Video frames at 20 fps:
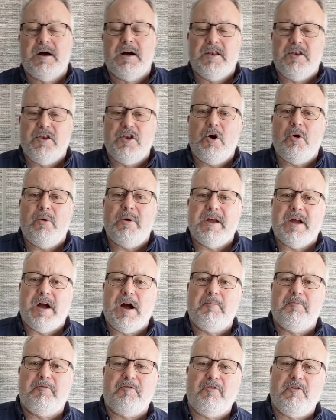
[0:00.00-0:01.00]
knowing
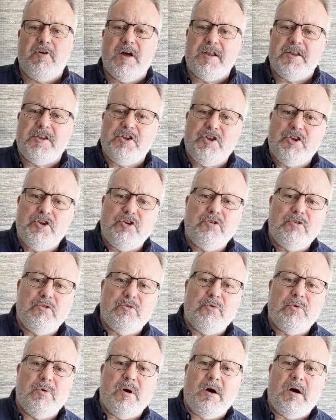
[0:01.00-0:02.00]
up front
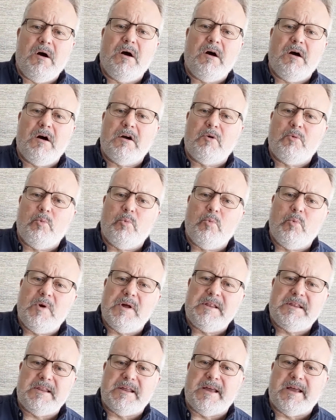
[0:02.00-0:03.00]
you are
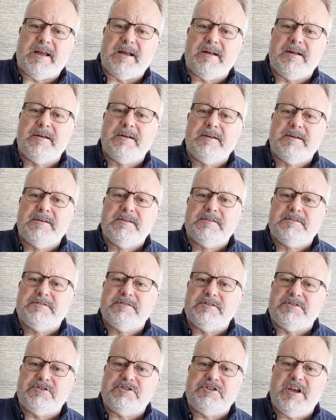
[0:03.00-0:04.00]
willing
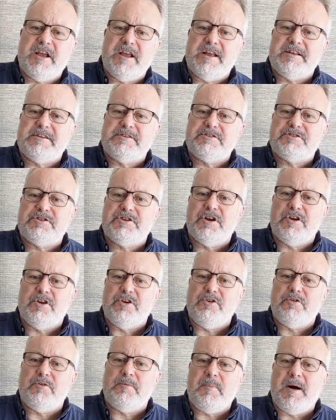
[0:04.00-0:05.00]
to change
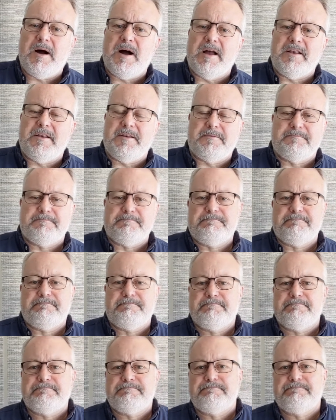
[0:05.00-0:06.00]
your mind?
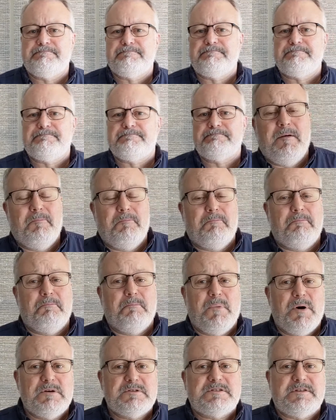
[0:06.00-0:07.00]

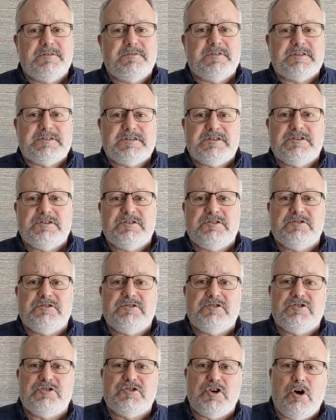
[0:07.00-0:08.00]
Most of us
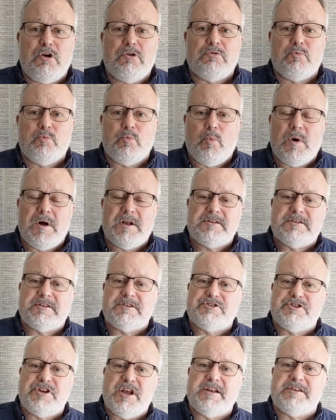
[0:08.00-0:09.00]
don't want to
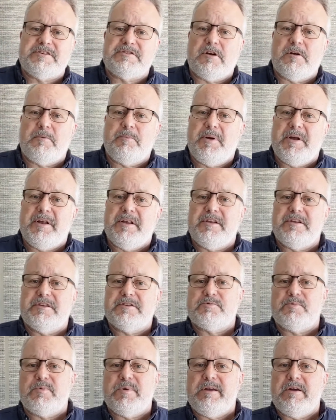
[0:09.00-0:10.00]
change our
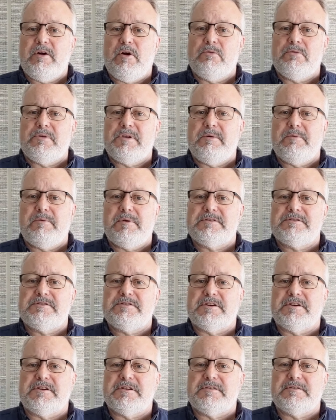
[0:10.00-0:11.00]
opinions. We only want
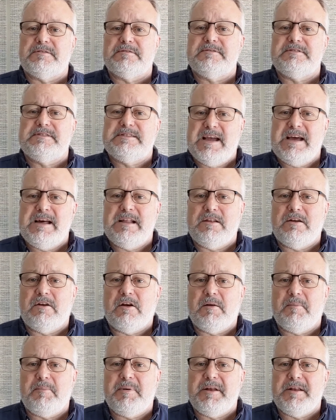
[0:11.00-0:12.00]
to tell
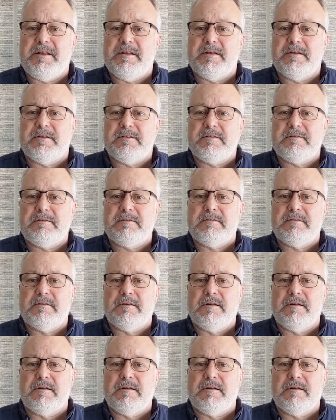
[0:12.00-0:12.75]
our opinions.